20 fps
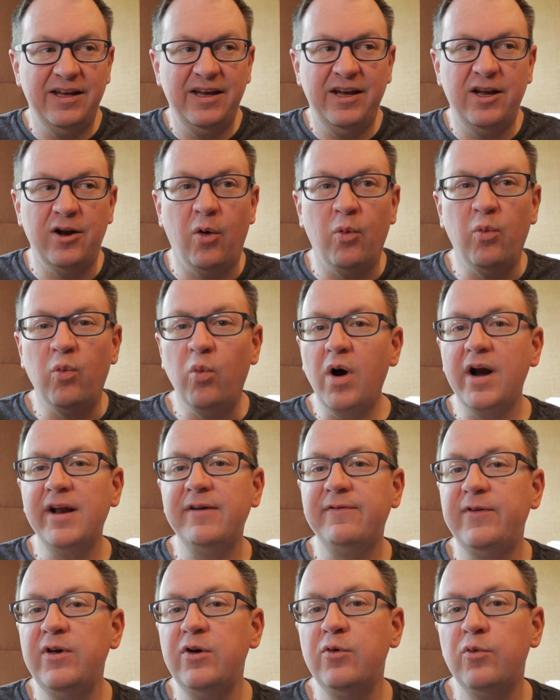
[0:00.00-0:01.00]
you know, what
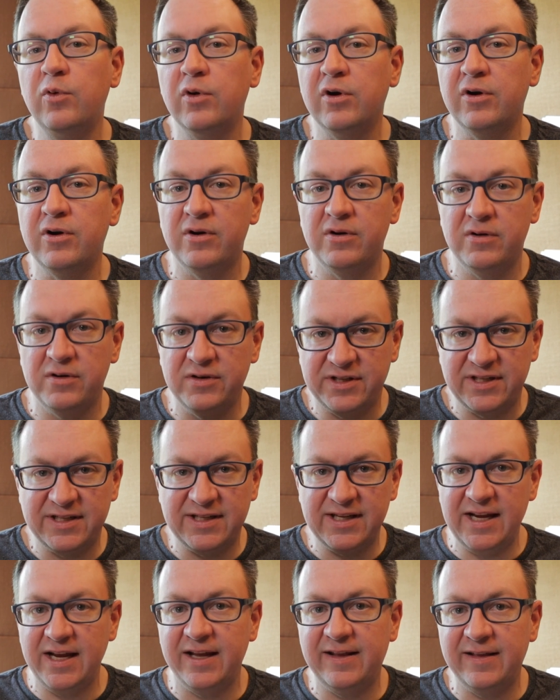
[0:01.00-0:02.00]
if you were
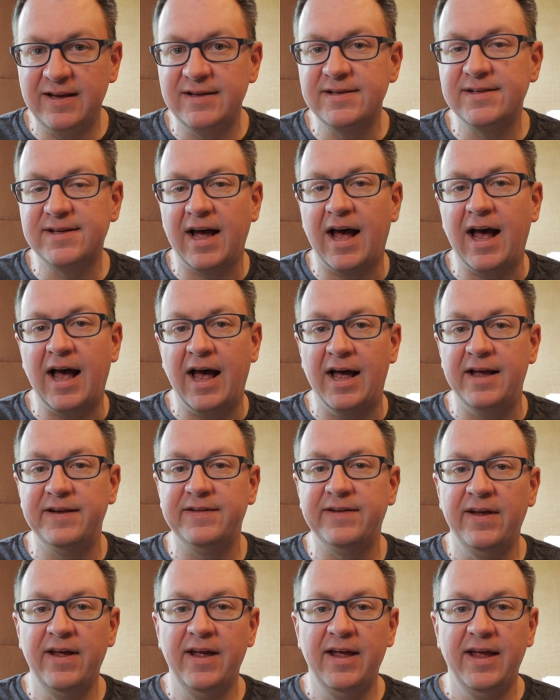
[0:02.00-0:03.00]
seeing these guys